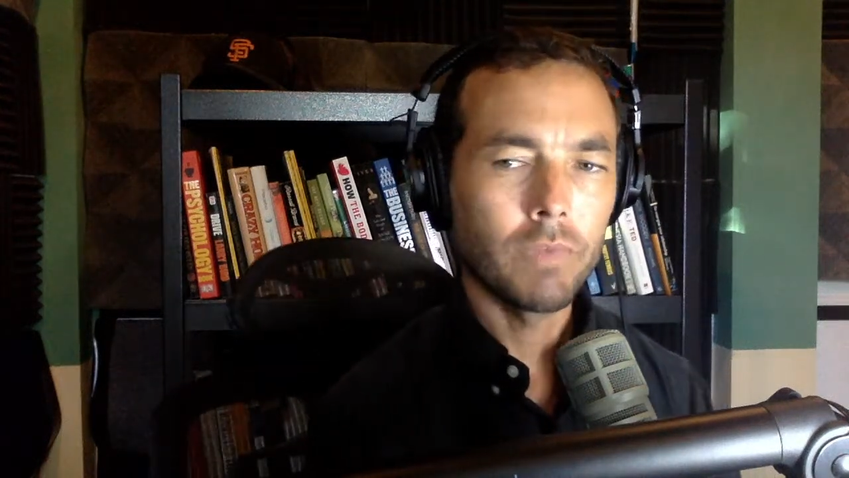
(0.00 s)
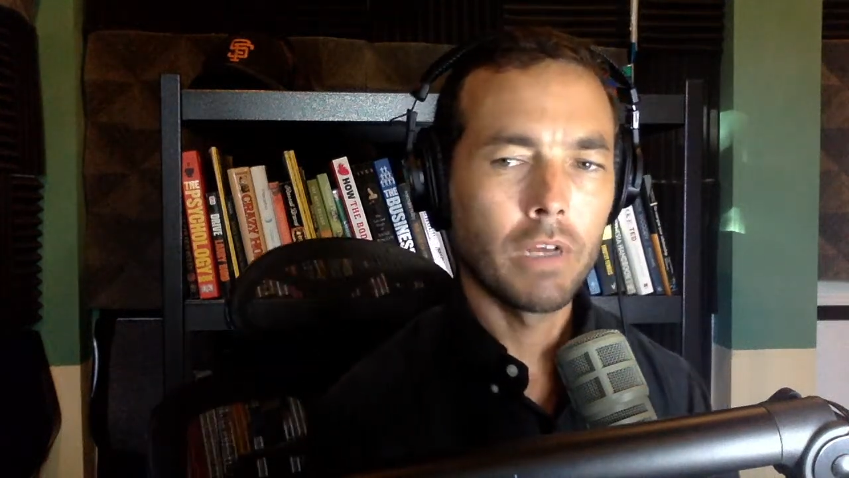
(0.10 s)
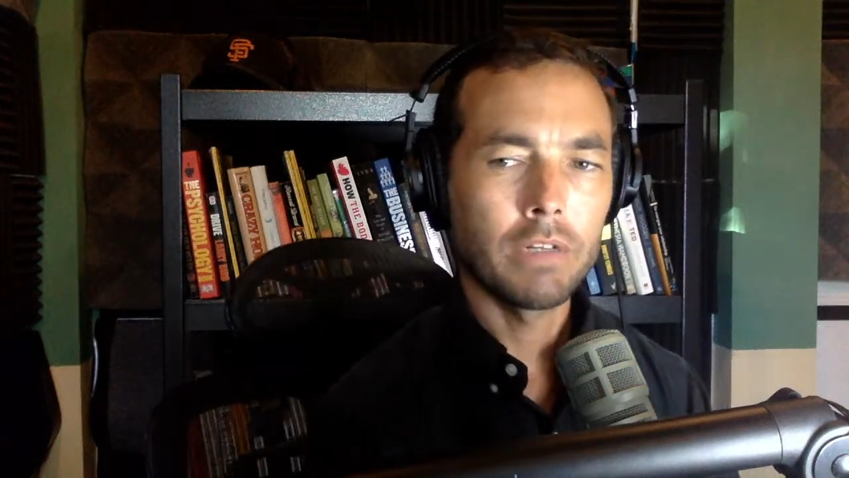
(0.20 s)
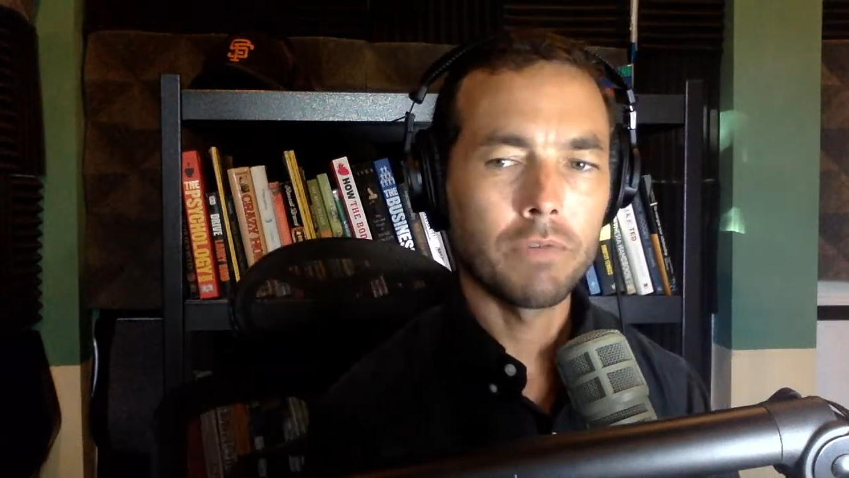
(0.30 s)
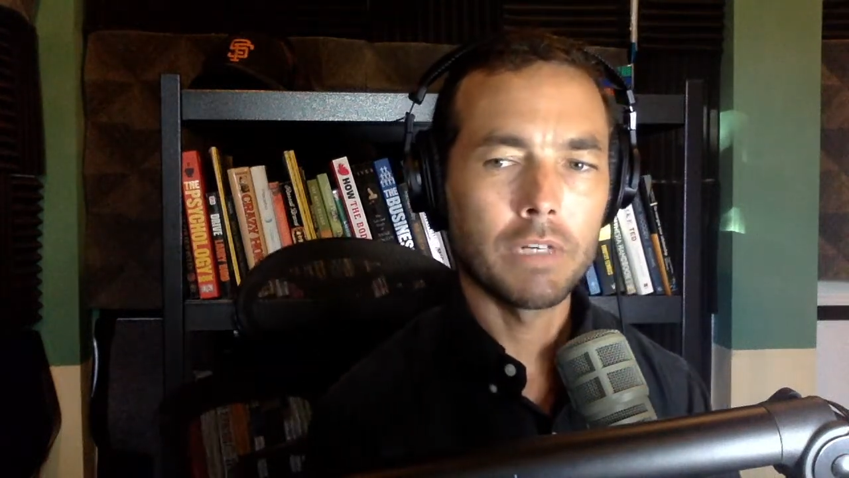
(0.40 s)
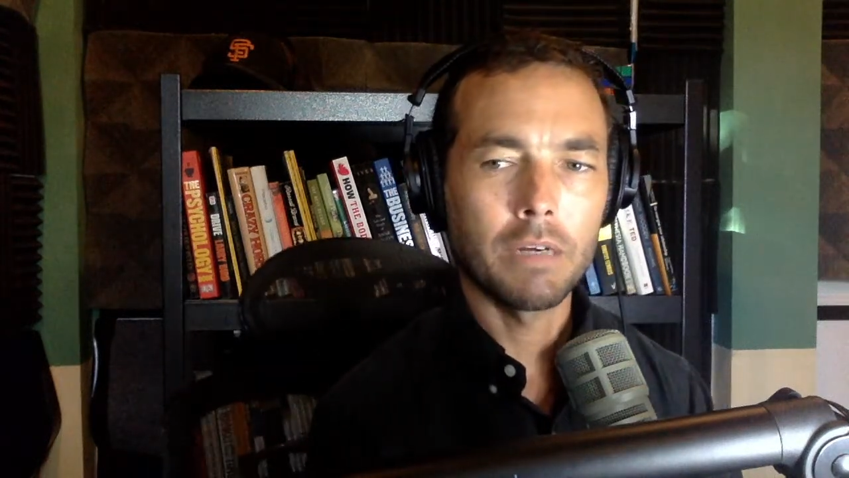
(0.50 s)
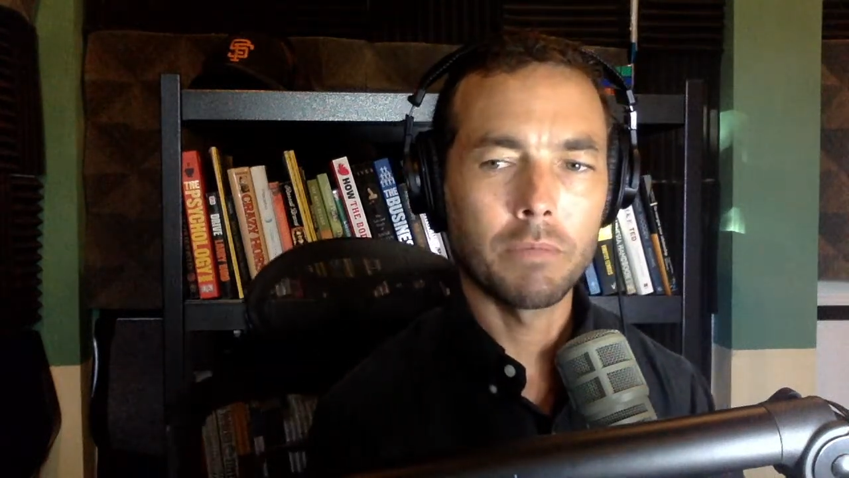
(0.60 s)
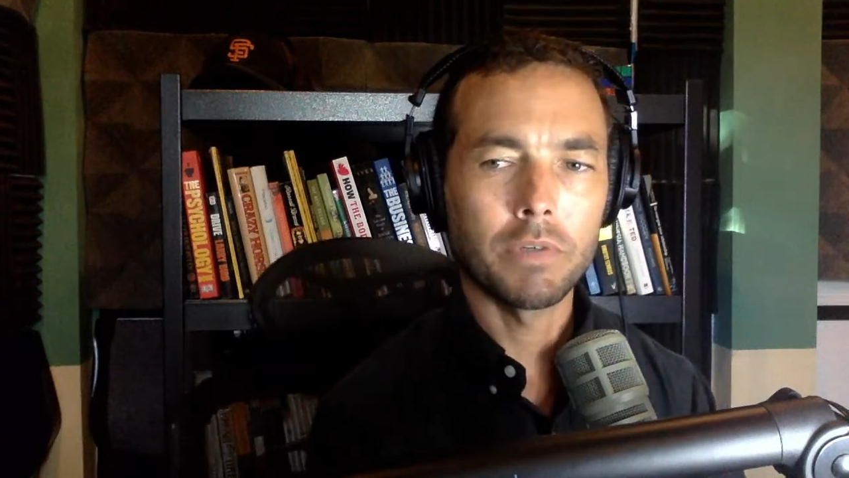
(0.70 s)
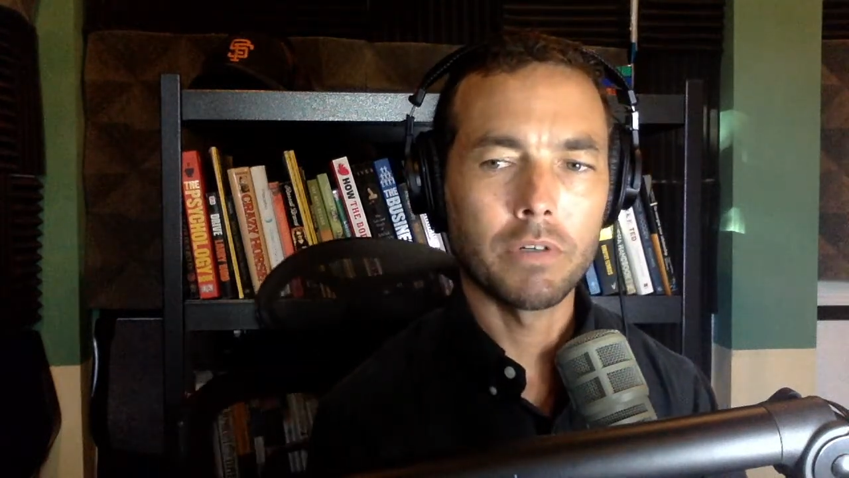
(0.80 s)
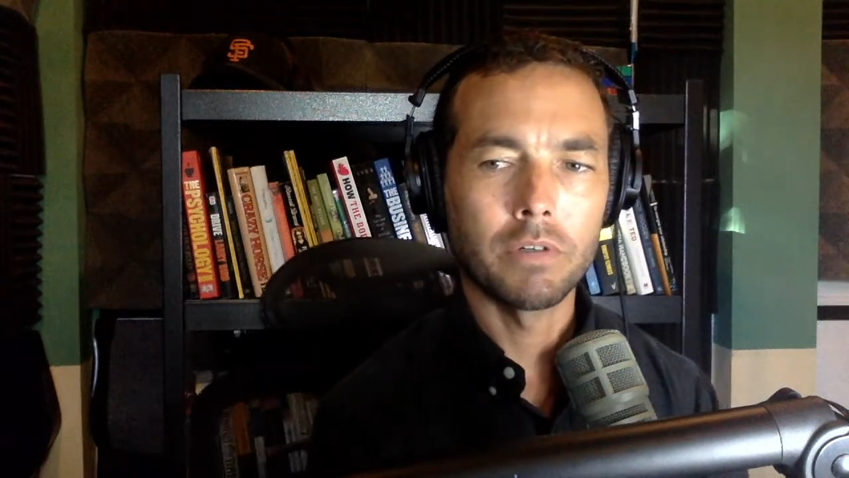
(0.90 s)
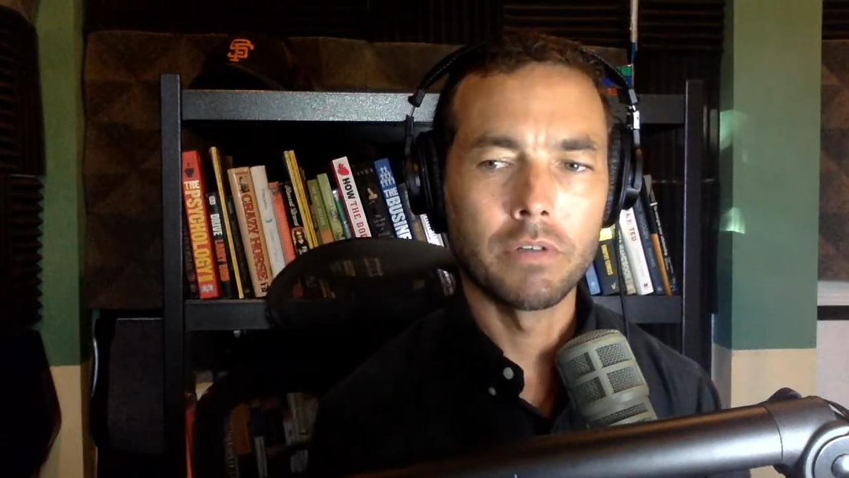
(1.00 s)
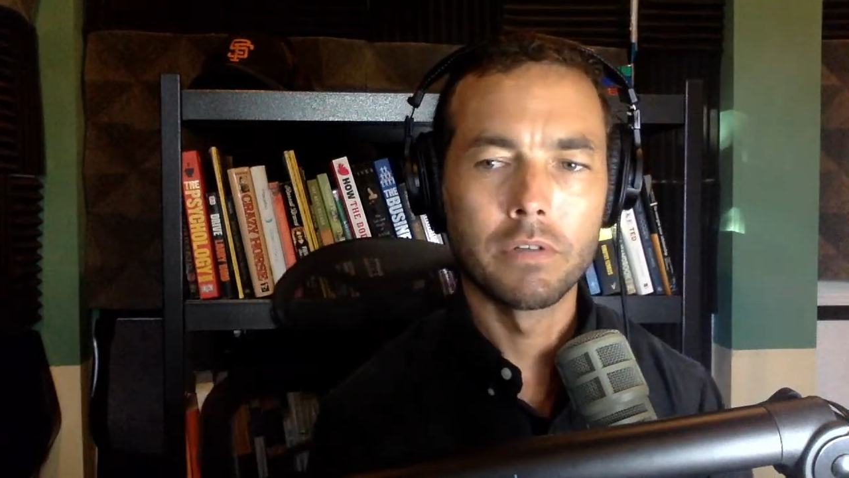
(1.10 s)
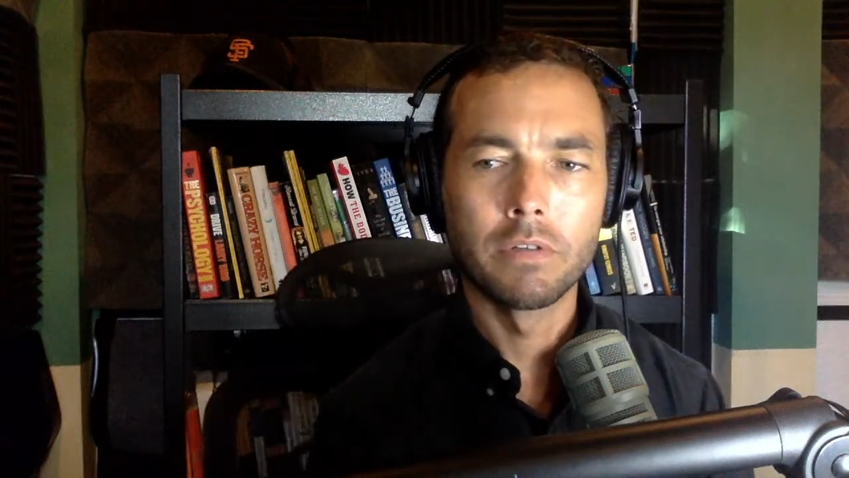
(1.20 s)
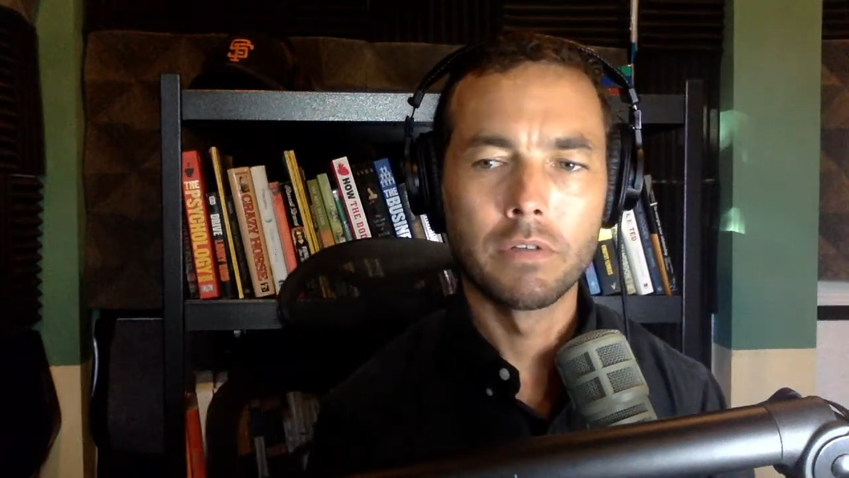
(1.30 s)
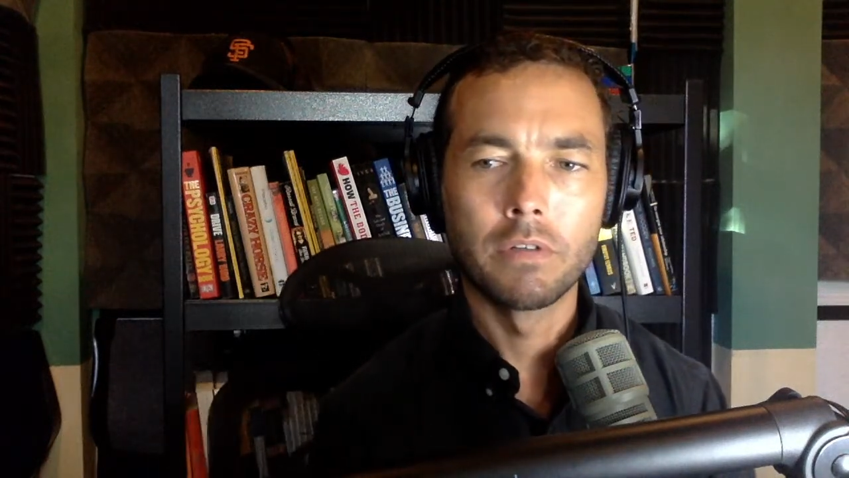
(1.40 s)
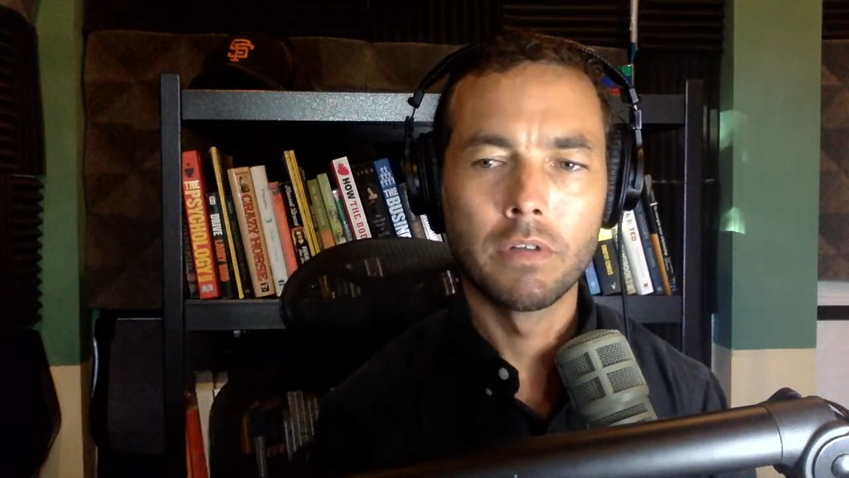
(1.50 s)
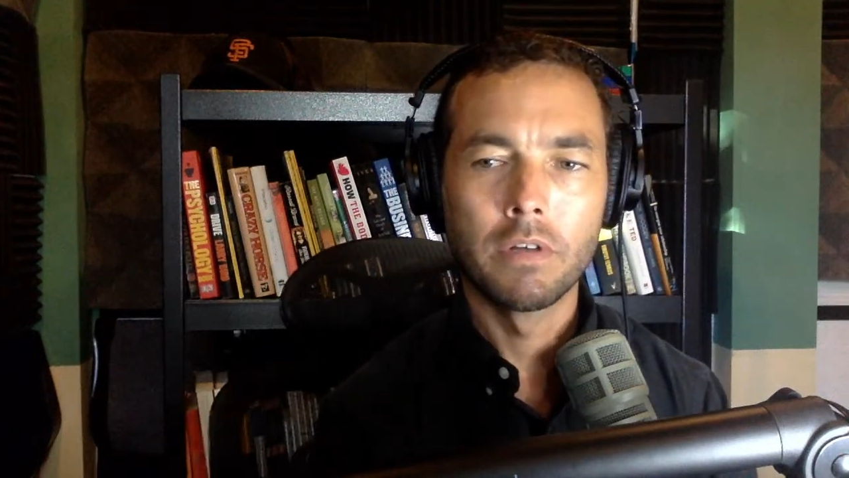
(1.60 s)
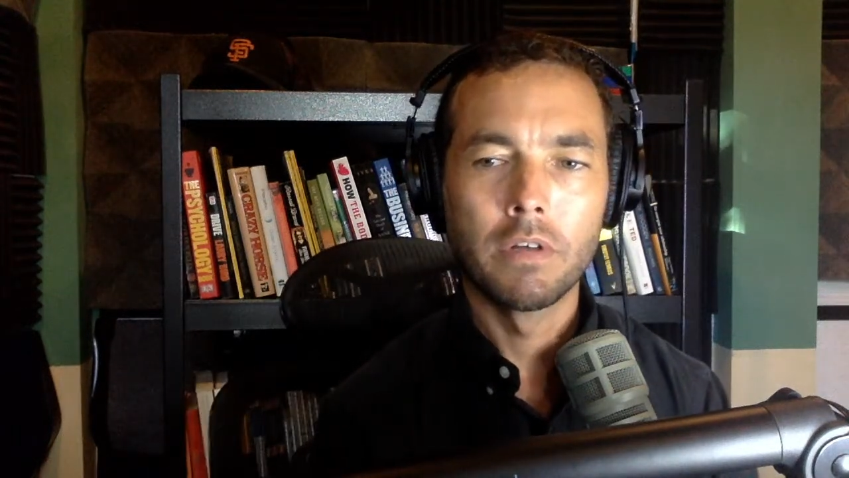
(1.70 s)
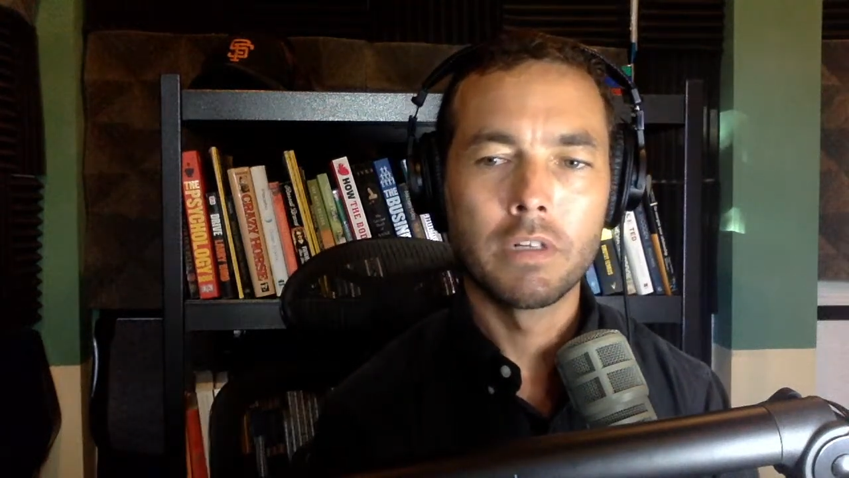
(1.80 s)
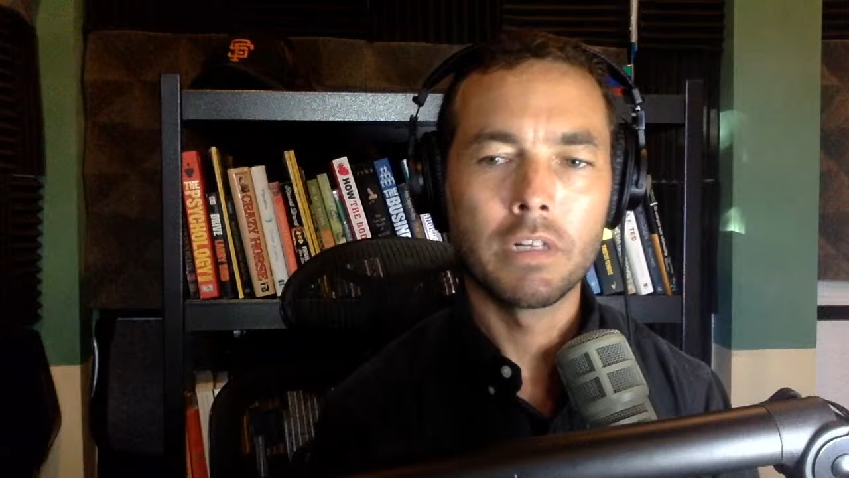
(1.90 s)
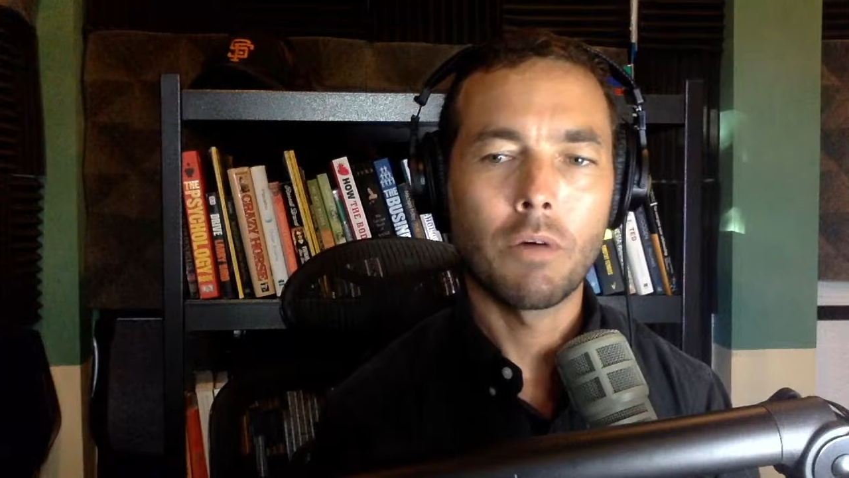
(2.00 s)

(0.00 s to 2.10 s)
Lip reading: That's for damn sure. It's